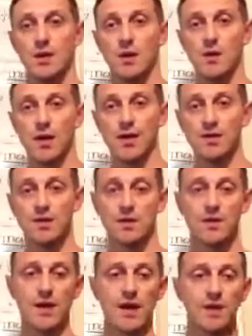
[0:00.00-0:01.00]
Okay,
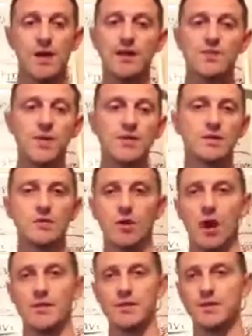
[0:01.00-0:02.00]
so that's basically what
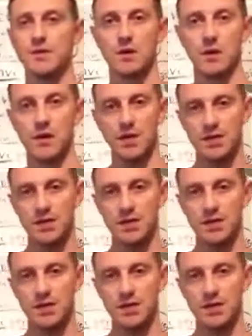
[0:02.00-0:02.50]
options are.